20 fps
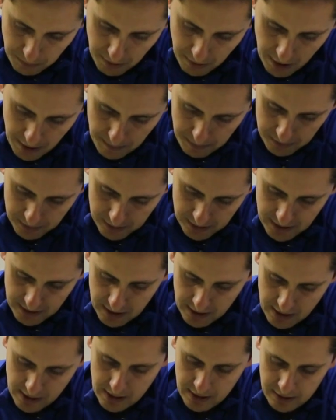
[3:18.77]
properly
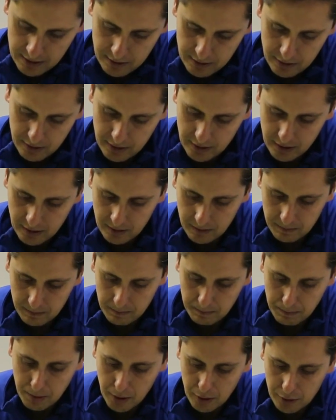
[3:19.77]
so your
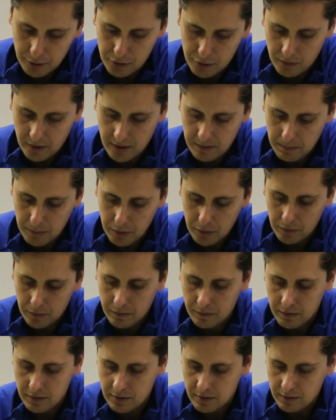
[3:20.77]
ball joint
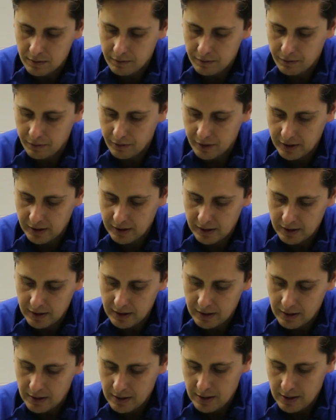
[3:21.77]
moves
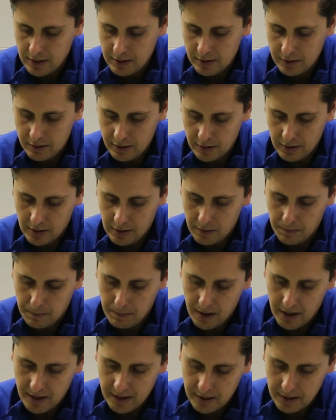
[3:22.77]
freely so you don't
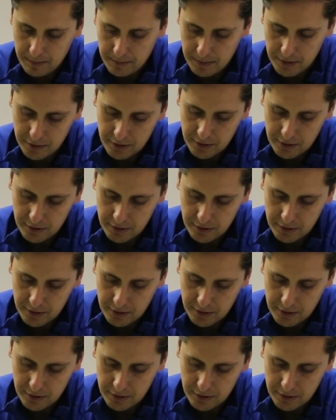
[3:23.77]
bind up your